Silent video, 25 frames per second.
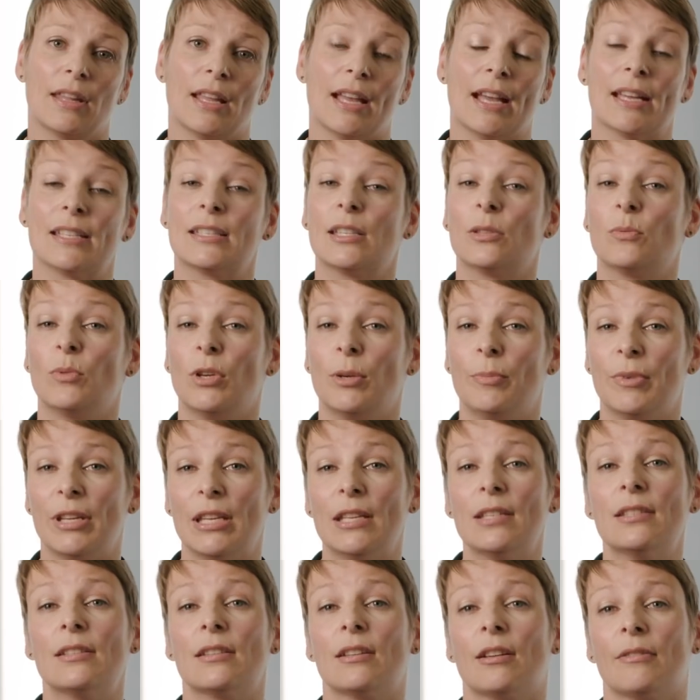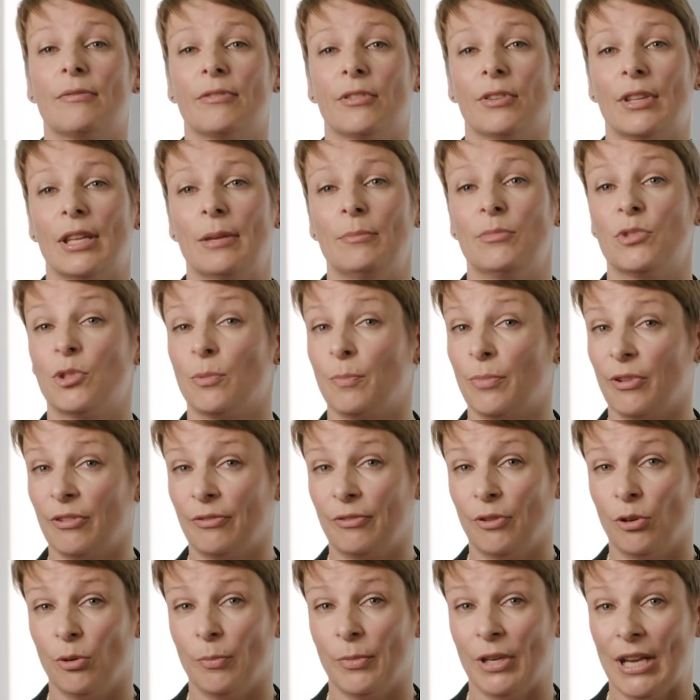as it will be easier for them to
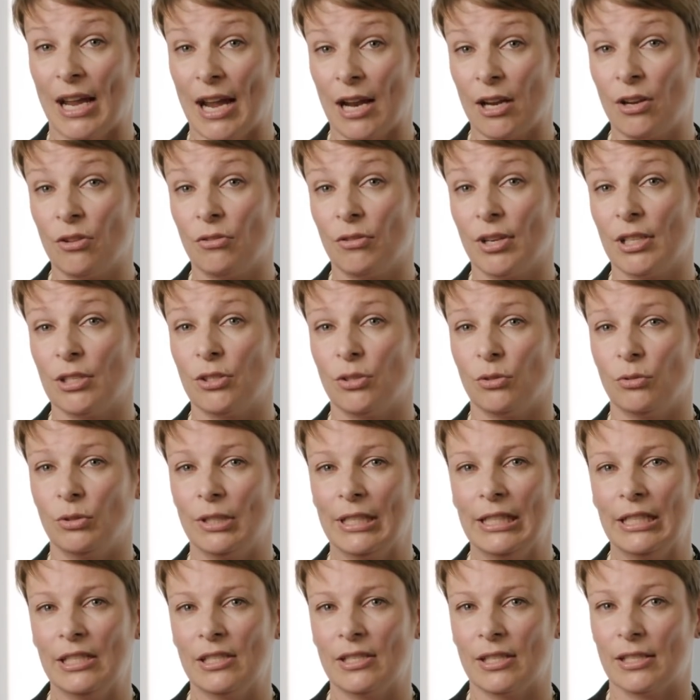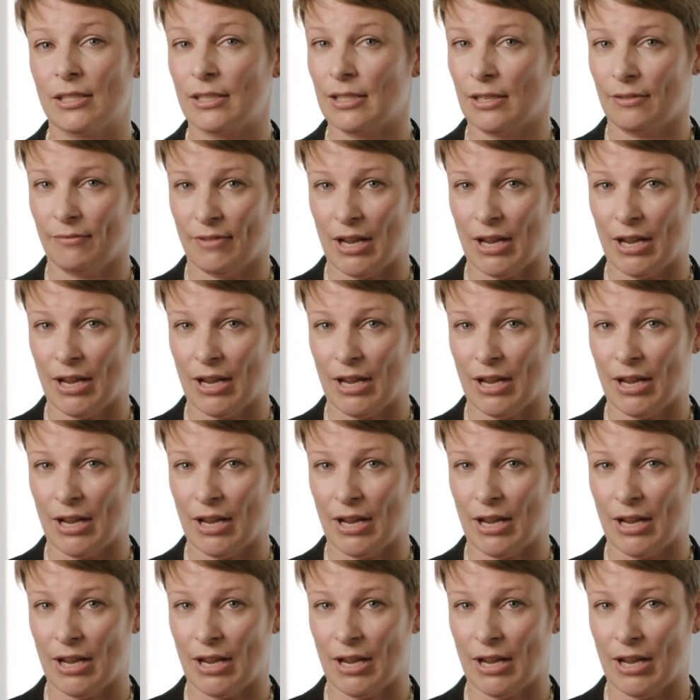perform an accurate due diligence and